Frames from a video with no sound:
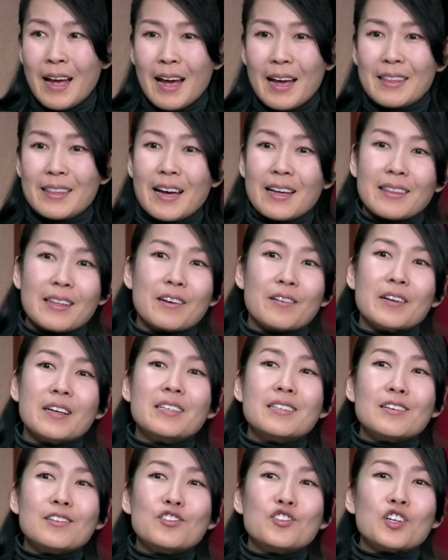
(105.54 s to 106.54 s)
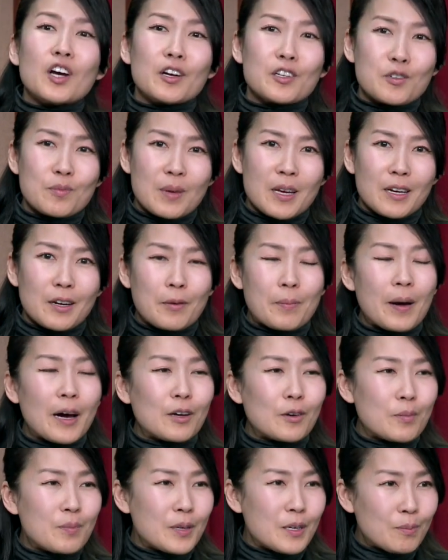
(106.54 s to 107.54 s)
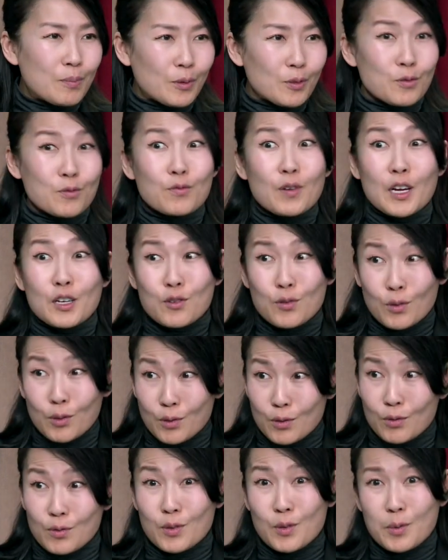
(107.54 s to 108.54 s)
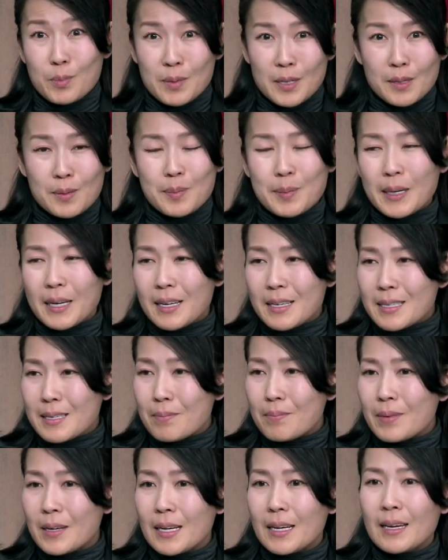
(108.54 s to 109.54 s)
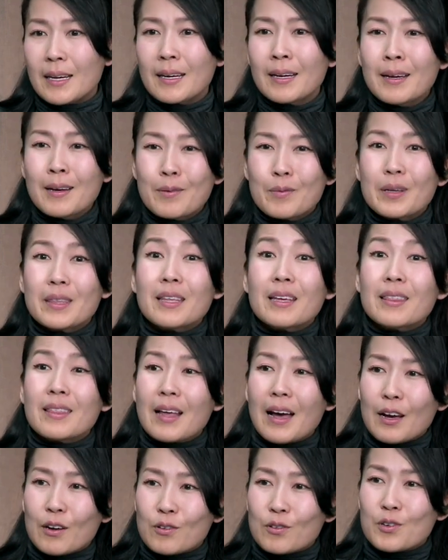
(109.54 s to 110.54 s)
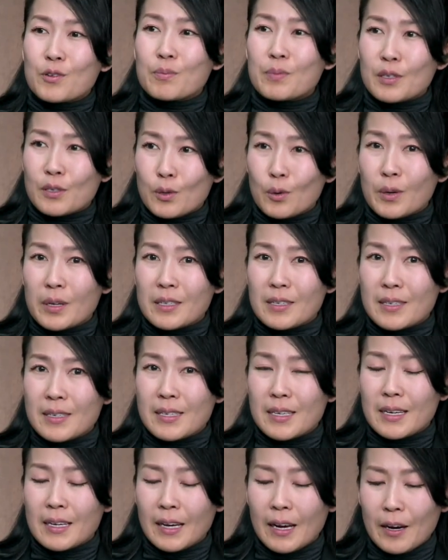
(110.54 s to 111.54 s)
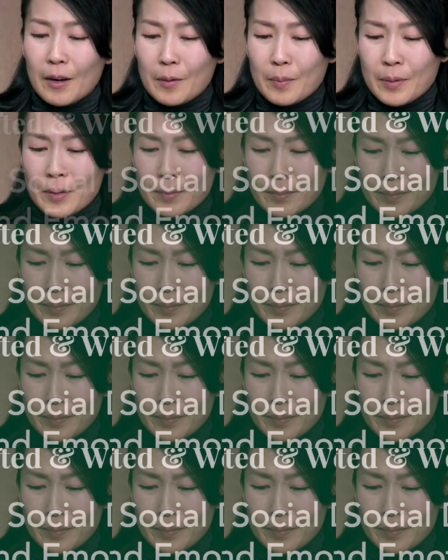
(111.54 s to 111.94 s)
and that there isn't judgment about a people's racial group just because somebody within that group is going to seek help